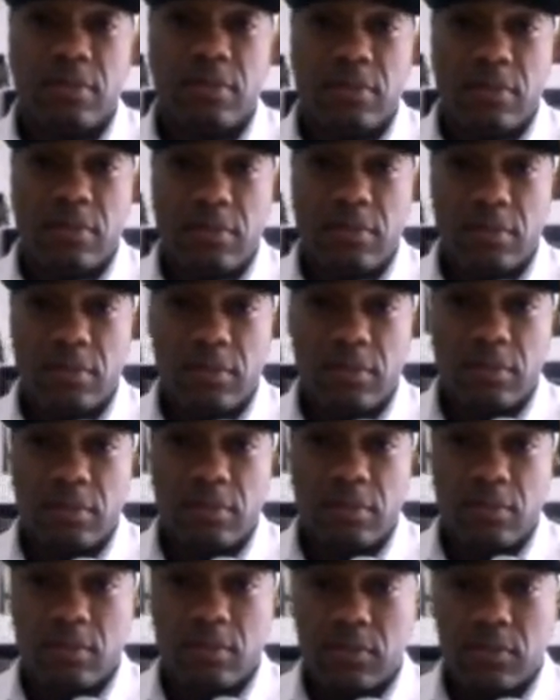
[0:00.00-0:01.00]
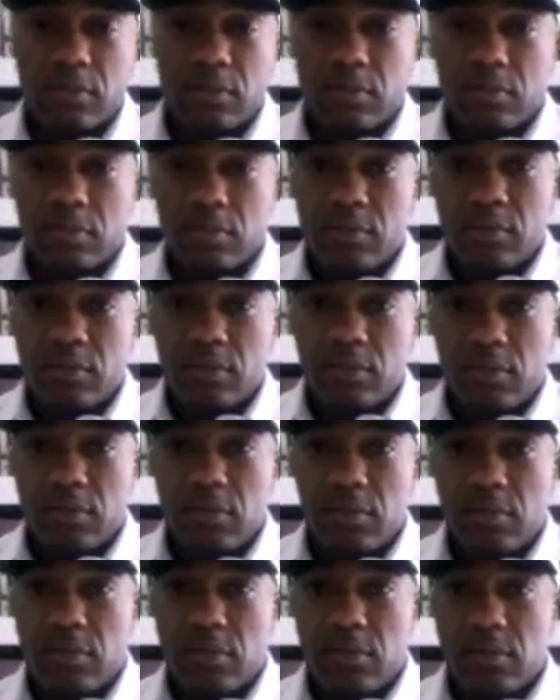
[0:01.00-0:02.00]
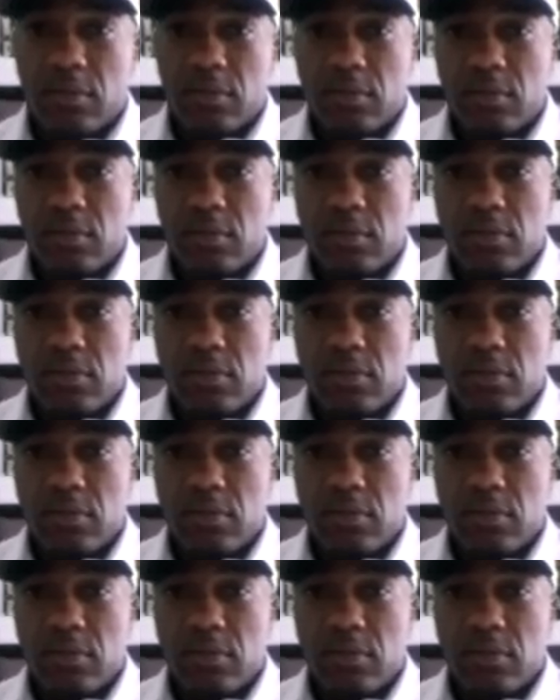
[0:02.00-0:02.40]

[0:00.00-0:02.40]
[no speech]